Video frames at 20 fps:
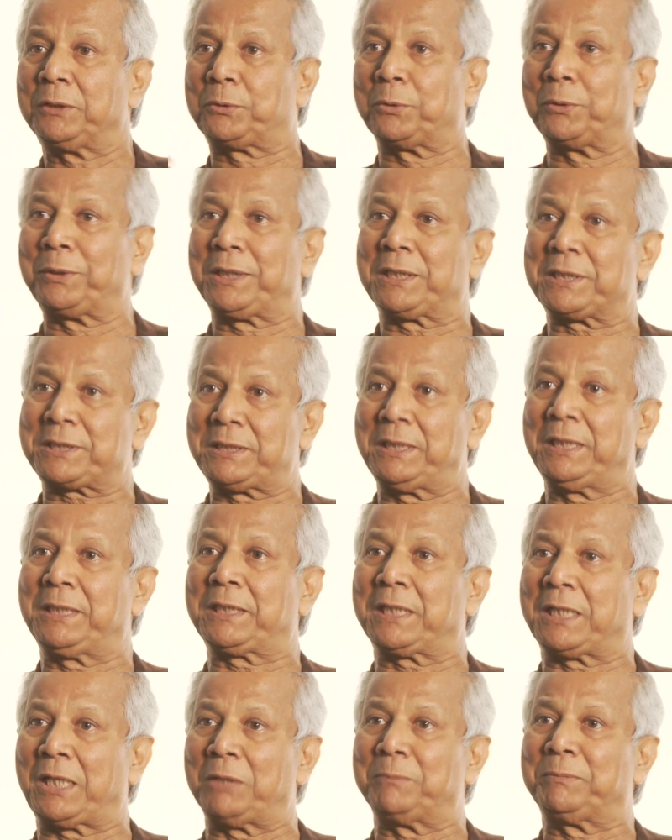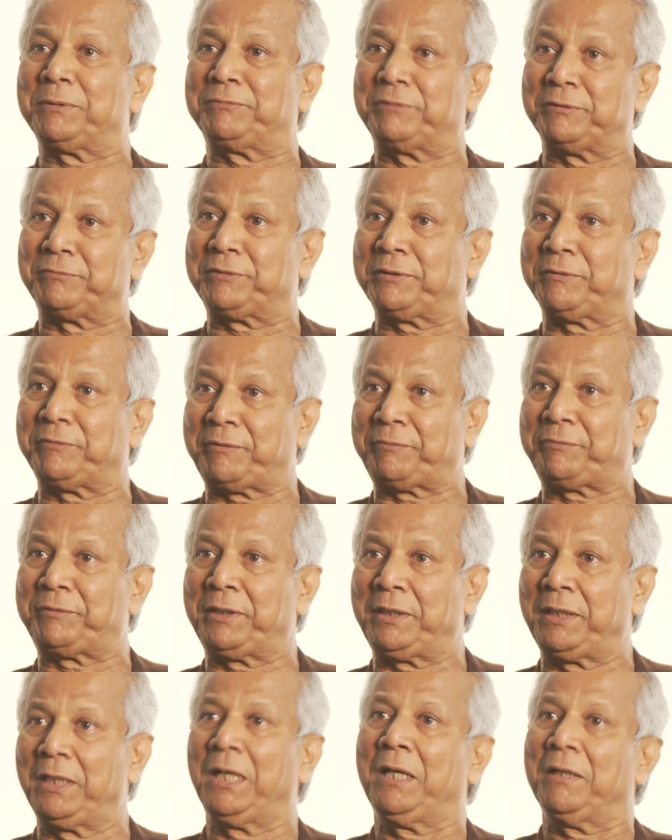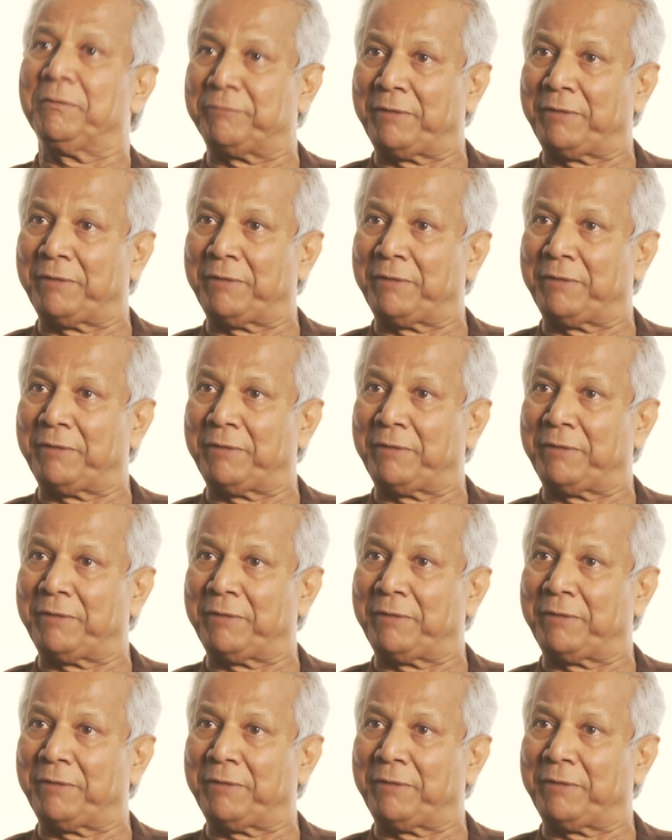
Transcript: 2 years later, I'll be 50-50.